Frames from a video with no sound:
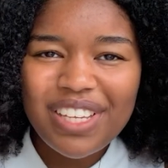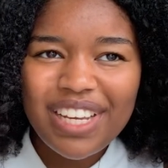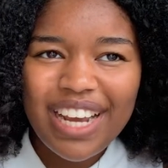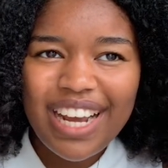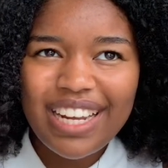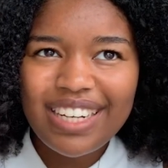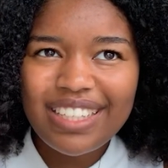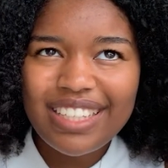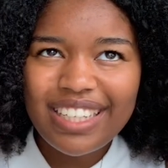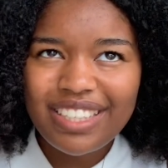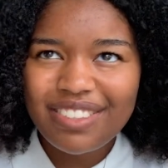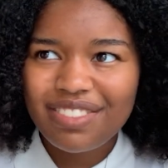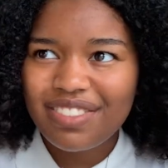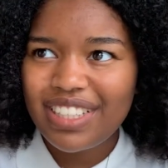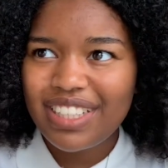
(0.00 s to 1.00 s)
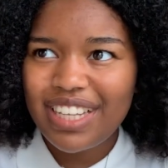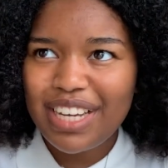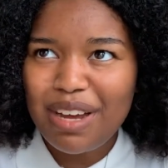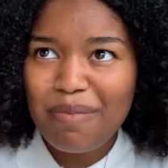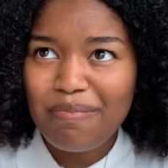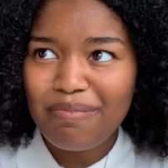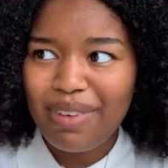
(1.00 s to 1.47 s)
You kind of like create like
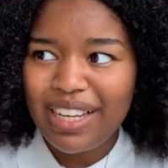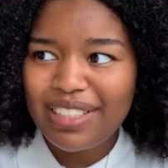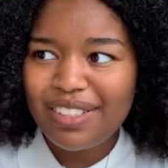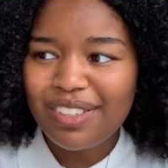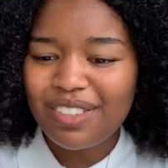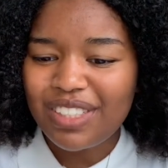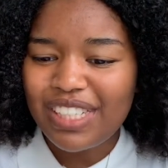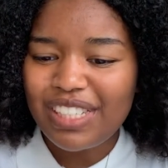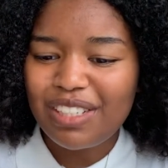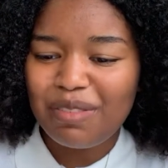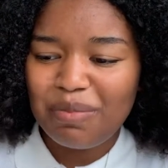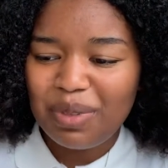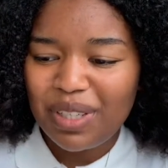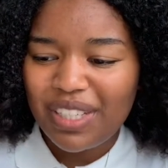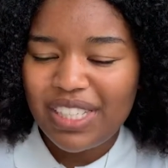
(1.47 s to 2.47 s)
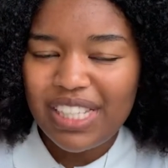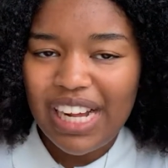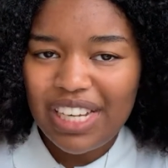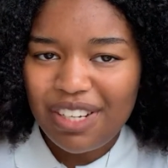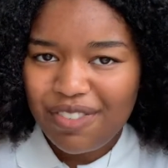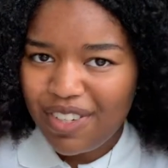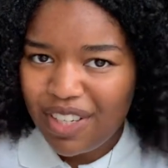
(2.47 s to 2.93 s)
a mental list of books
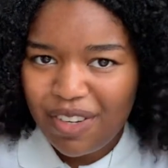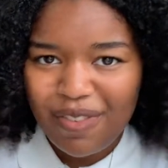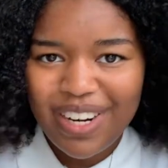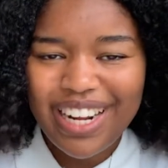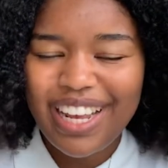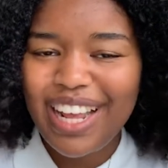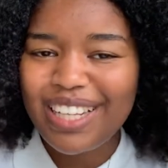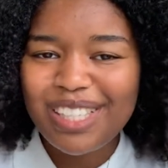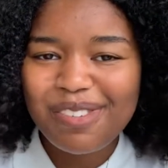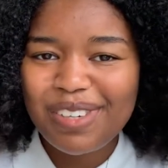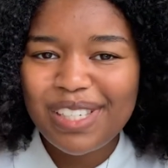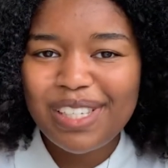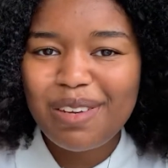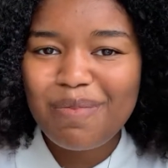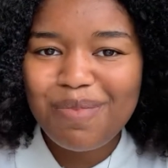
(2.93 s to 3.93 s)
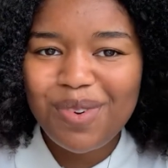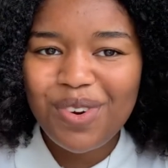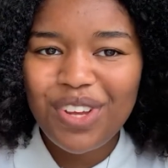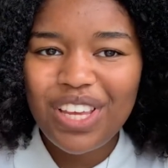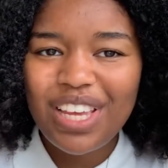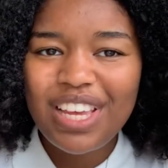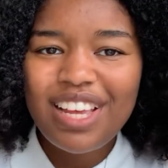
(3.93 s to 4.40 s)
that you really want to get to at some
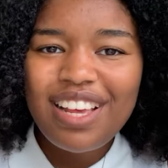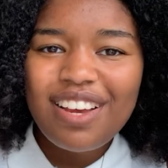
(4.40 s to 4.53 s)
point,